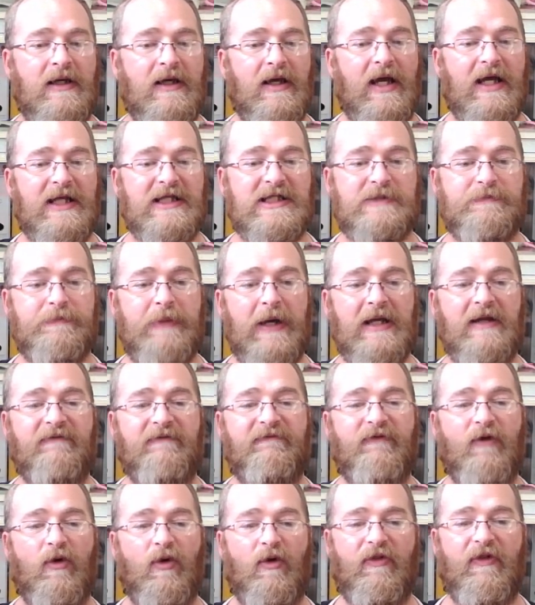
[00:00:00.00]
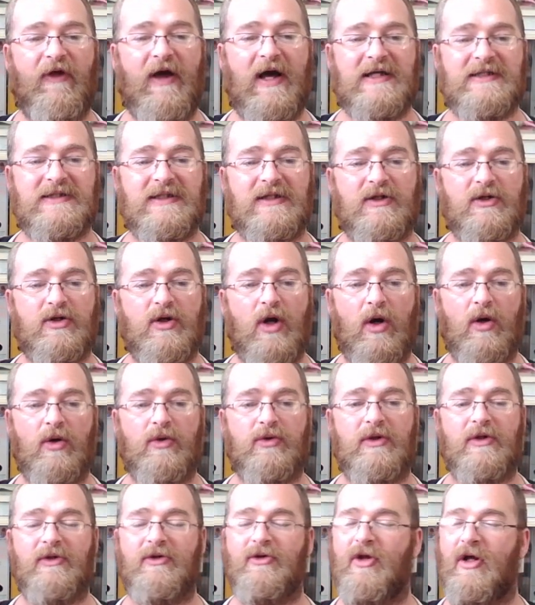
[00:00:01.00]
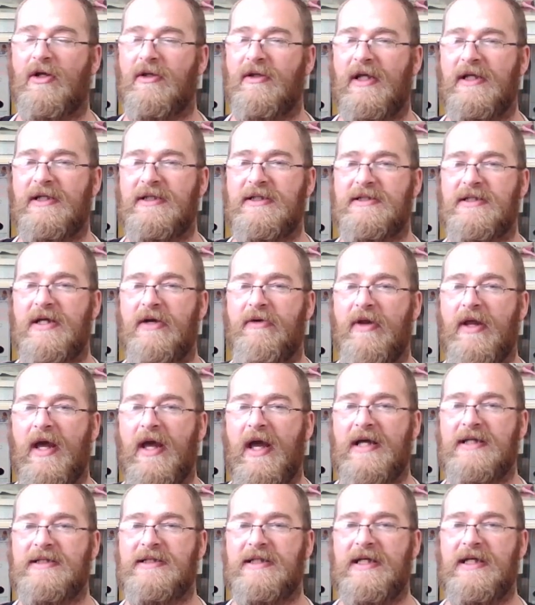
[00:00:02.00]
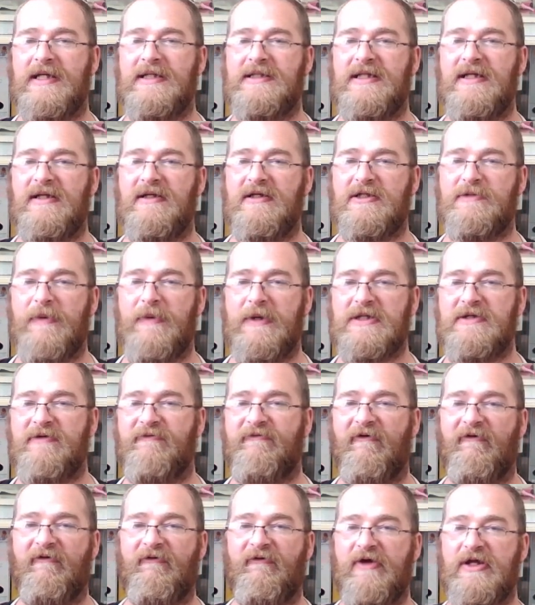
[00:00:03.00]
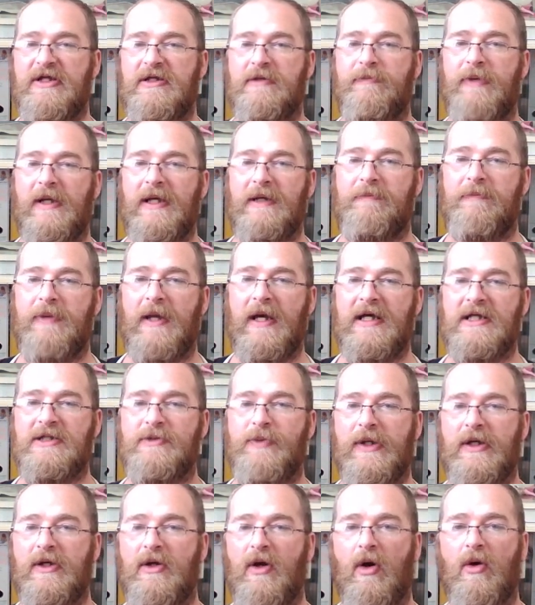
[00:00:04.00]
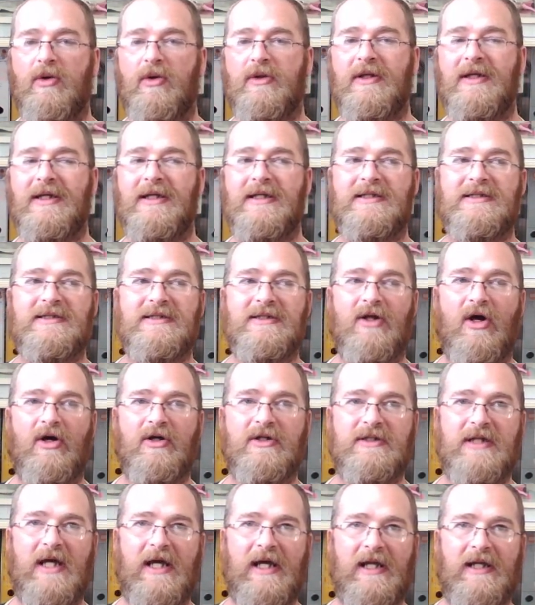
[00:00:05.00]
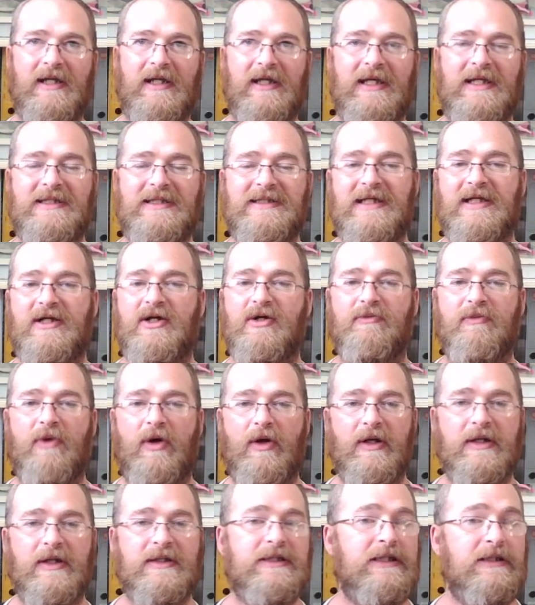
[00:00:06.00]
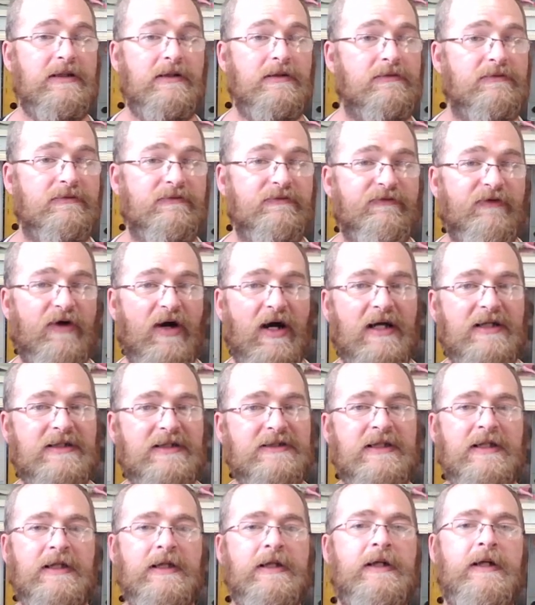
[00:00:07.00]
And spend 4,000 gold, not necessarily as easy, especially for free-to-play players where gold is not an easy commodity for us,